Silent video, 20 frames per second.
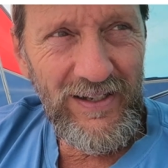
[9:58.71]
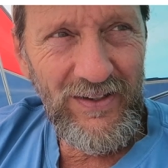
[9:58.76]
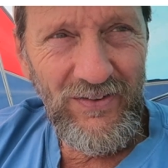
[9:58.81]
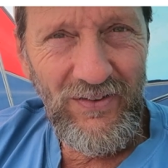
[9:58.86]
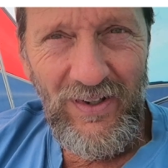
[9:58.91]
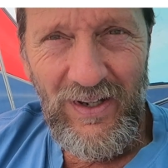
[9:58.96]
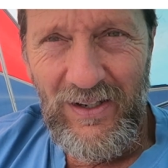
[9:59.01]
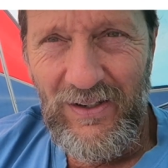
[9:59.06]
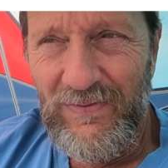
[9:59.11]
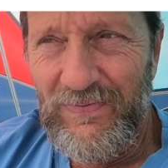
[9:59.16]

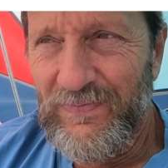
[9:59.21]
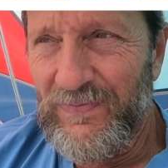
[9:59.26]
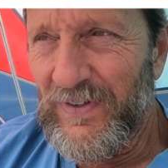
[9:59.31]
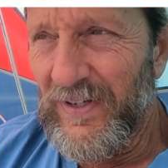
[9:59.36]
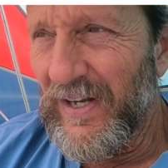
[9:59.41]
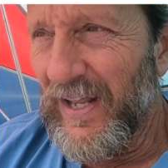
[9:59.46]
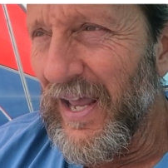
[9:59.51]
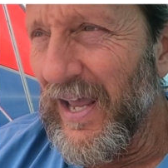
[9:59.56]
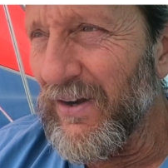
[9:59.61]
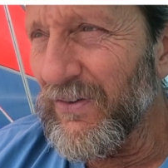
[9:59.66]
It's like
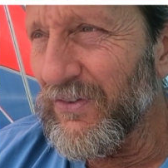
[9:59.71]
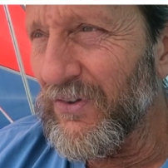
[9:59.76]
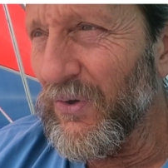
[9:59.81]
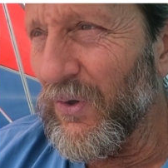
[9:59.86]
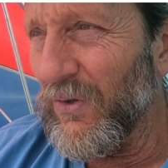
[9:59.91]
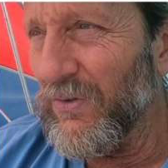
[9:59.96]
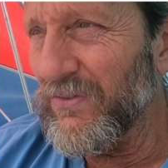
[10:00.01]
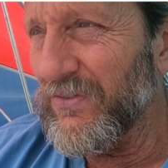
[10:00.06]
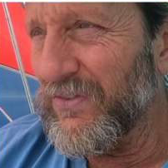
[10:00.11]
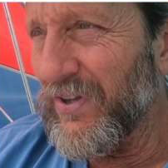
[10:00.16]

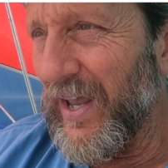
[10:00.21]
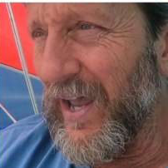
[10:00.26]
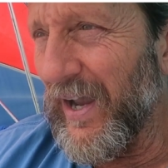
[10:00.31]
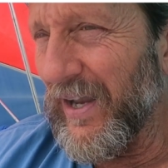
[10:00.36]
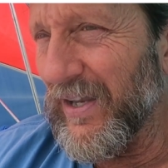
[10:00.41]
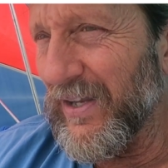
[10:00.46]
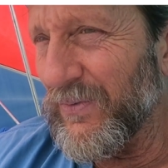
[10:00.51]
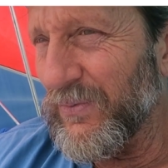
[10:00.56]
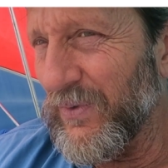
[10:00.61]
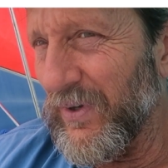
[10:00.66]
financial tech,